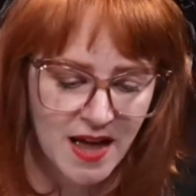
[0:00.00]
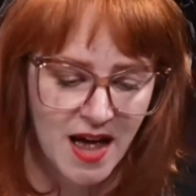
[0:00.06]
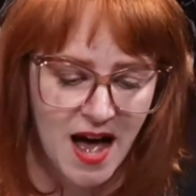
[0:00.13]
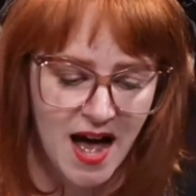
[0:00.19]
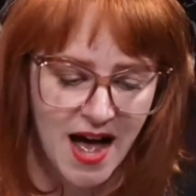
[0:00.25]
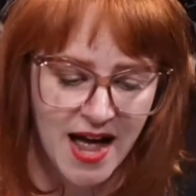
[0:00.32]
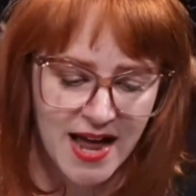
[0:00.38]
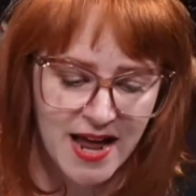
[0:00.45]

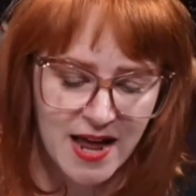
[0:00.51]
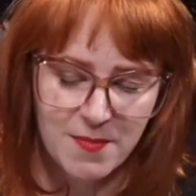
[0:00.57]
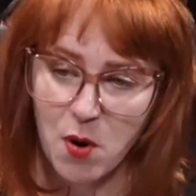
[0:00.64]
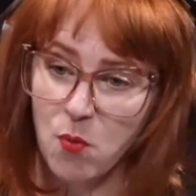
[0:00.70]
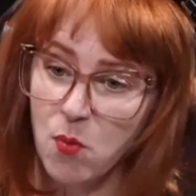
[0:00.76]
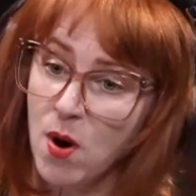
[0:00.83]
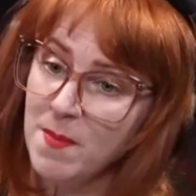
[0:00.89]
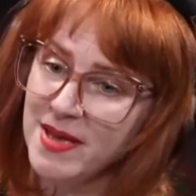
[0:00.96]
I am a
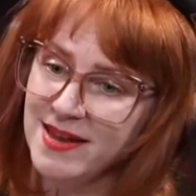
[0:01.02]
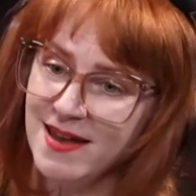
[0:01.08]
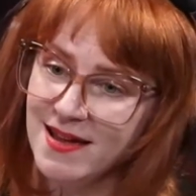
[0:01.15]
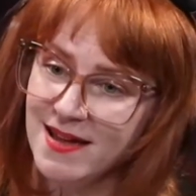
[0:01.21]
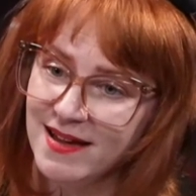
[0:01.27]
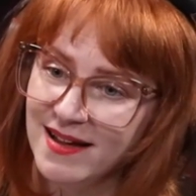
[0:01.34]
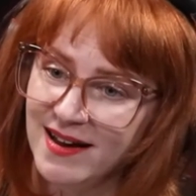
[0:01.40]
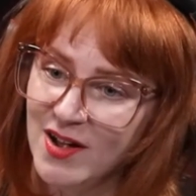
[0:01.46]
woman
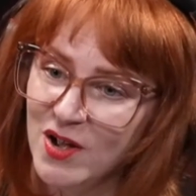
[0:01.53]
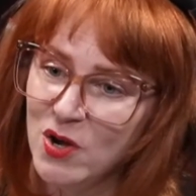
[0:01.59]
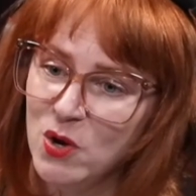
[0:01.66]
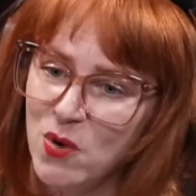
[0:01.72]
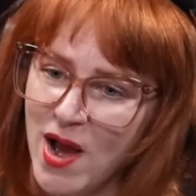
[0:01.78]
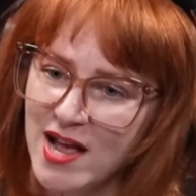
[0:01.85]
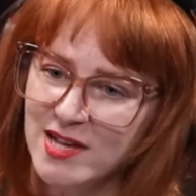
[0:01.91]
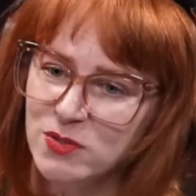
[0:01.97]
who
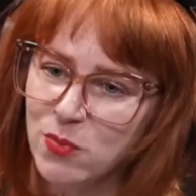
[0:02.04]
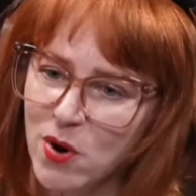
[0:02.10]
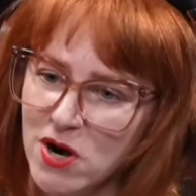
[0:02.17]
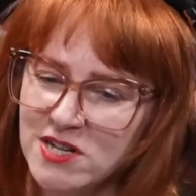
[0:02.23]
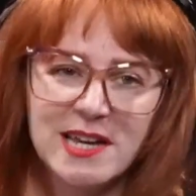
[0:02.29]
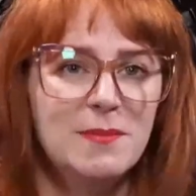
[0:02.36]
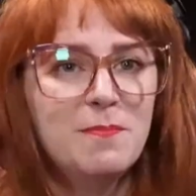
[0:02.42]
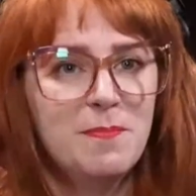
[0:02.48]
has worked
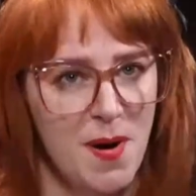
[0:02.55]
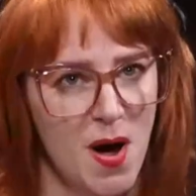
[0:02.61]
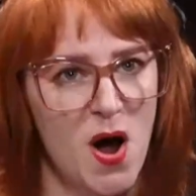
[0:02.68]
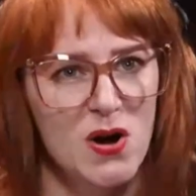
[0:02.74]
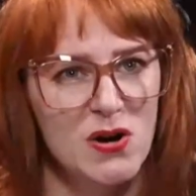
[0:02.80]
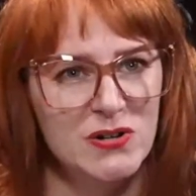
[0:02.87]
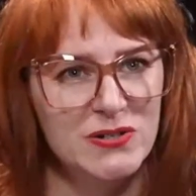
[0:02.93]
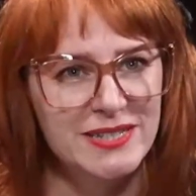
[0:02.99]
in
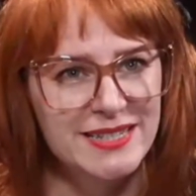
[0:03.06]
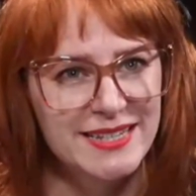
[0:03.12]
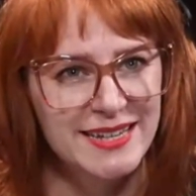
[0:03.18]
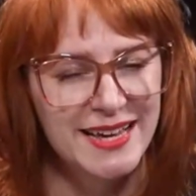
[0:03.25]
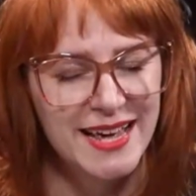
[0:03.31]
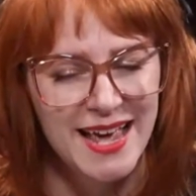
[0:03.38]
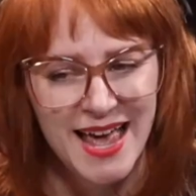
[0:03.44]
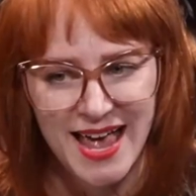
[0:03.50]
bars,
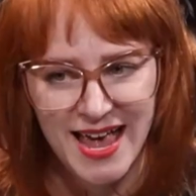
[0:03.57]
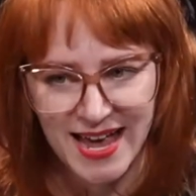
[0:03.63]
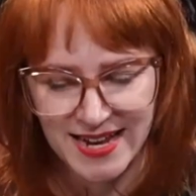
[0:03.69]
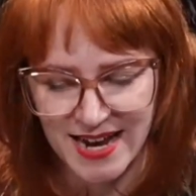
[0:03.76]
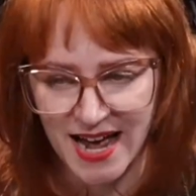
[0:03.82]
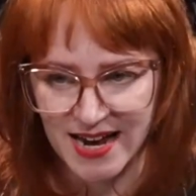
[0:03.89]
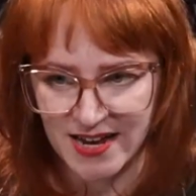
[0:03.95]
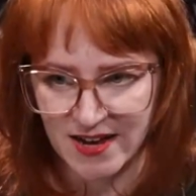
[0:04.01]
and
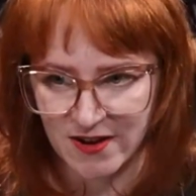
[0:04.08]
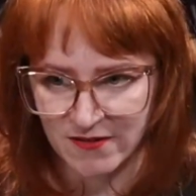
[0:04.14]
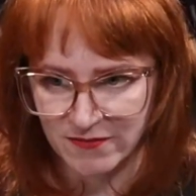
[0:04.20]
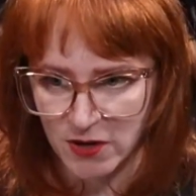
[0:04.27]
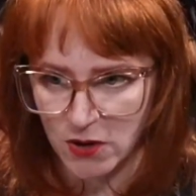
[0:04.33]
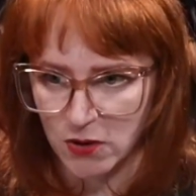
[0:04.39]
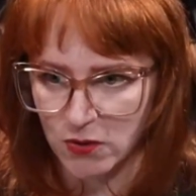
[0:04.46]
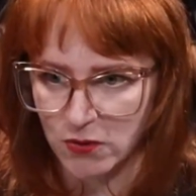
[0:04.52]
I have
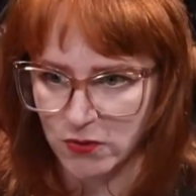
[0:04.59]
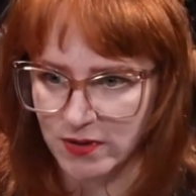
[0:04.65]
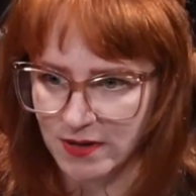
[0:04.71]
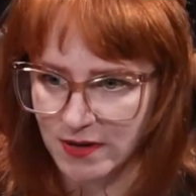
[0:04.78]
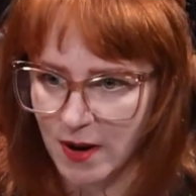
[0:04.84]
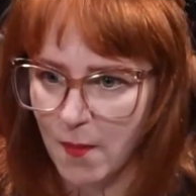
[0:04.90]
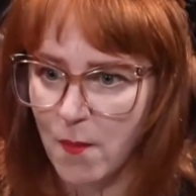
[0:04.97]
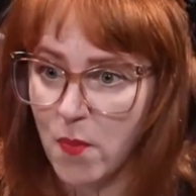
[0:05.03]
known
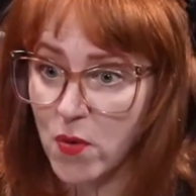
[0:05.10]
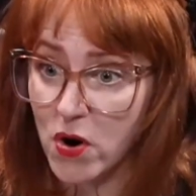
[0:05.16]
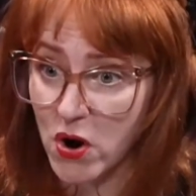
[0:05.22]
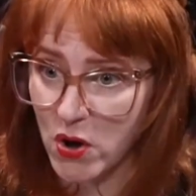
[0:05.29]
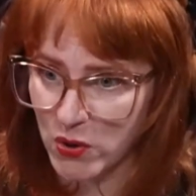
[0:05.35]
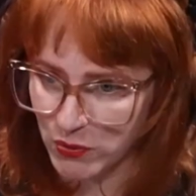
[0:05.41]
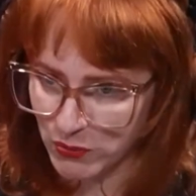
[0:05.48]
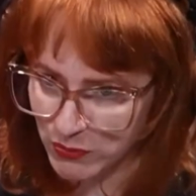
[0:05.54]

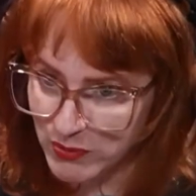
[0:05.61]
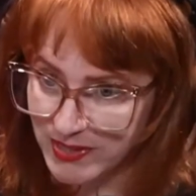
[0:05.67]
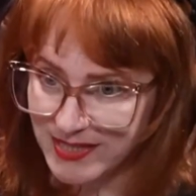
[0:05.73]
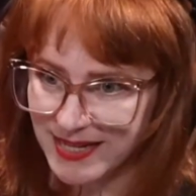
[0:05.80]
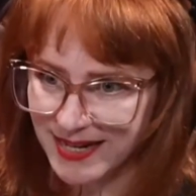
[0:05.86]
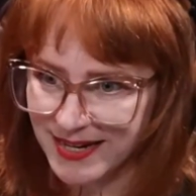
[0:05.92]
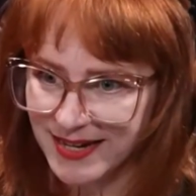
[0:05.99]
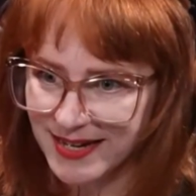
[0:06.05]
bros
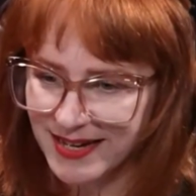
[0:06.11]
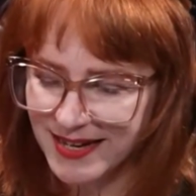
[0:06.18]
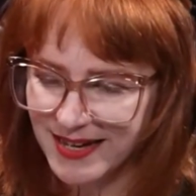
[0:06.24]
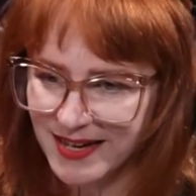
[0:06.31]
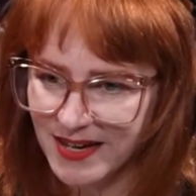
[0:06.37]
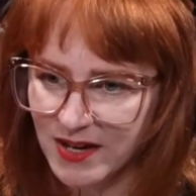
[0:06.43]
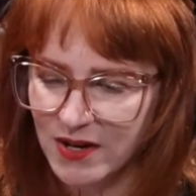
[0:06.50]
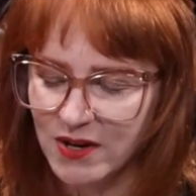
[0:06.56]

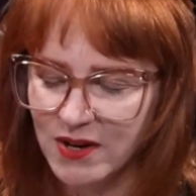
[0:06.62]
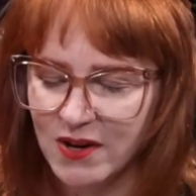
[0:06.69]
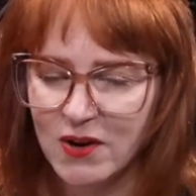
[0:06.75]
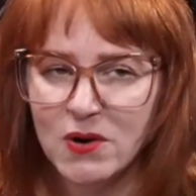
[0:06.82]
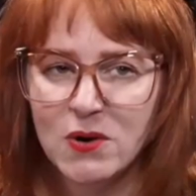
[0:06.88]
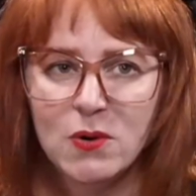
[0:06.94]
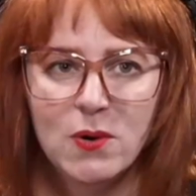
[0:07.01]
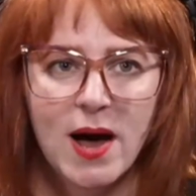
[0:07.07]

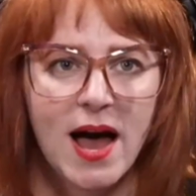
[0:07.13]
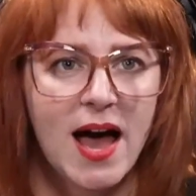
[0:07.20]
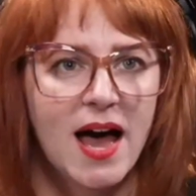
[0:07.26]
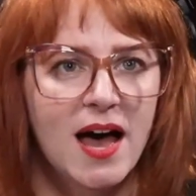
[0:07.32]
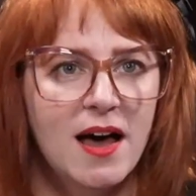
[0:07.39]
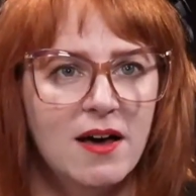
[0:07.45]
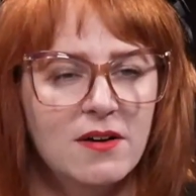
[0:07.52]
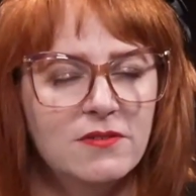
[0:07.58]
who
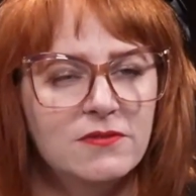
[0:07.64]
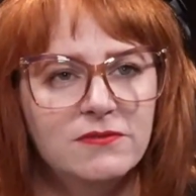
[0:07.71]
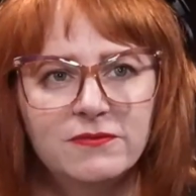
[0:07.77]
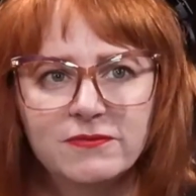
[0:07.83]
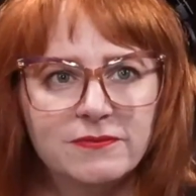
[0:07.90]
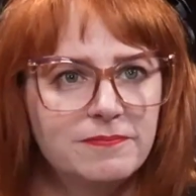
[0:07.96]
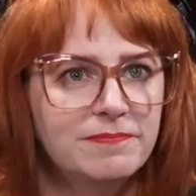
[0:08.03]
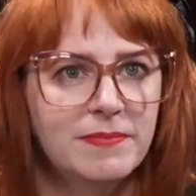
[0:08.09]
have,
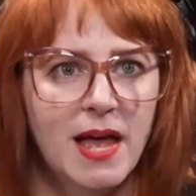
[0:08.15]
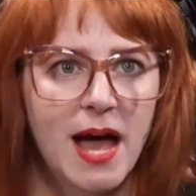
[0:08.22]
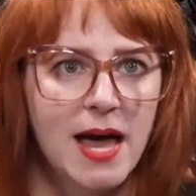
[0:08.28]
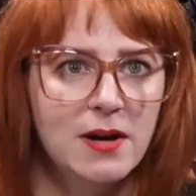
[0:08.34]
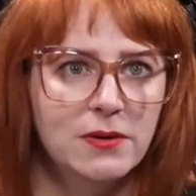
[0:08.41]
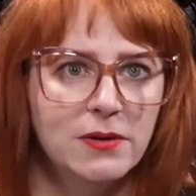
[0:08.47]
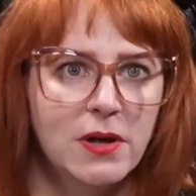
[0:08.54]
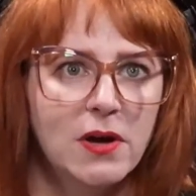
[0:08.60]
I
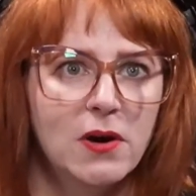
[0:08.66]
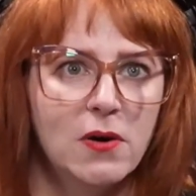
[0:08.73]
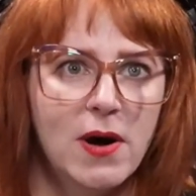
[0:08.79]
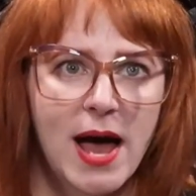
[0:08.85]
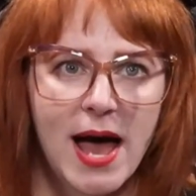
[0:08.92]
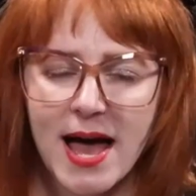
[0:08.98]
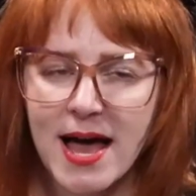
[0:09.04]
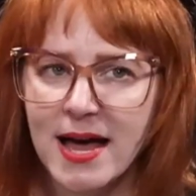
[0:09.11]
don't know,
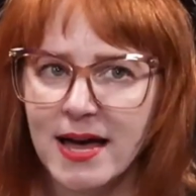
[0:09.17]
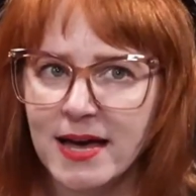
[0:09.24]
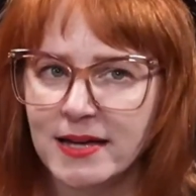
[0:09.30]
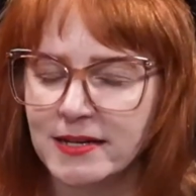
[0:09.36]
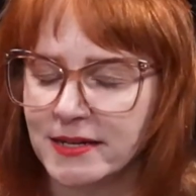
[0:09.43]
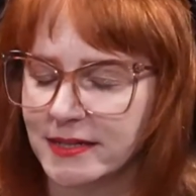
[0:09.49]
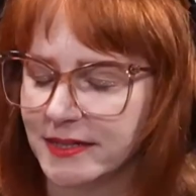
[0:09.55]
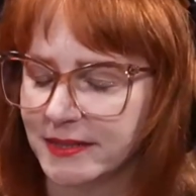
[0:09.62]
had
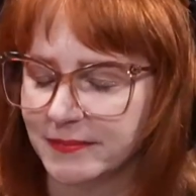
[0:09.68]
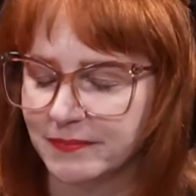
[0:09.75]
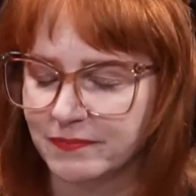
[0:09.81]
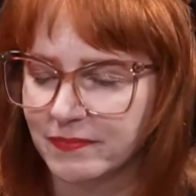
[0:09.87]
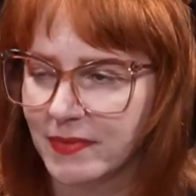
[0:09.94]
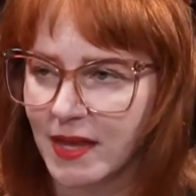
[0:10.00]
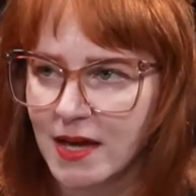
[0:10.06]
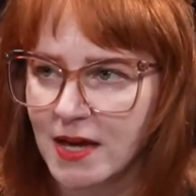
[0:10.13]
a
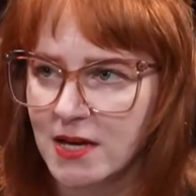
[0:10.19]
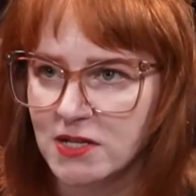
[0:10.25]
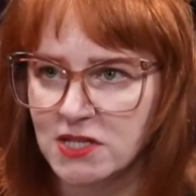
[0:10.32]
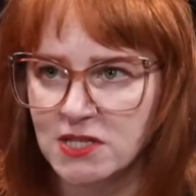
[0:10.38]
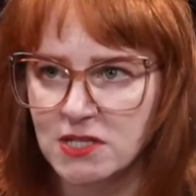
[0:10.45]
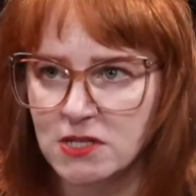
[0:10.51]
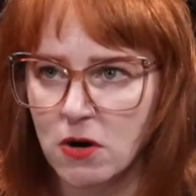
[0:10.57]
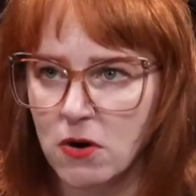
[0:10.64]

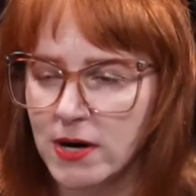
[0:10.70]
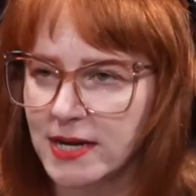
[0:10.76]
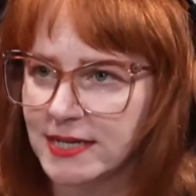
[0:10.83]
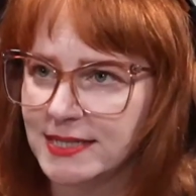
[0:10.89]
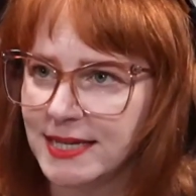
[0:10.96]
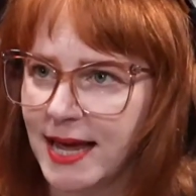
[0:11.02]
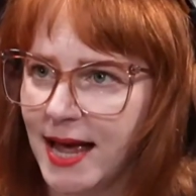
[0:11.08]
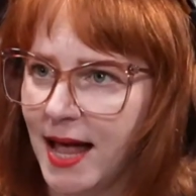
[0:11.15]
story to
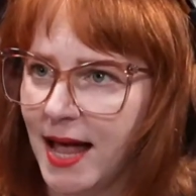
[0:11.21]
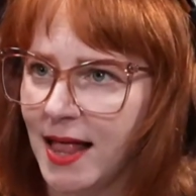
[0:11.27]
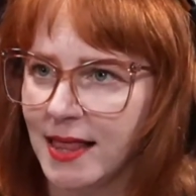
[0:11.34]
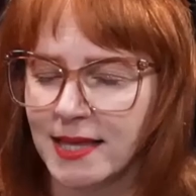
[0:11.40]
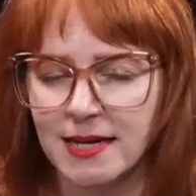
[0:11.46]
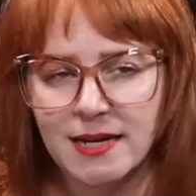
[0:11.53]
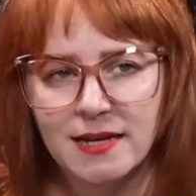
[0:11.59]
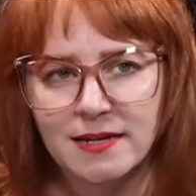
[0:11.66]
tell
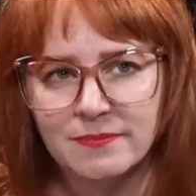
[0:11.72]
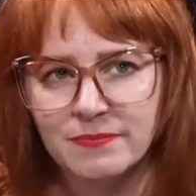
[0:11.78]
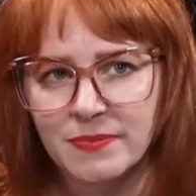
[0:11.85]
and a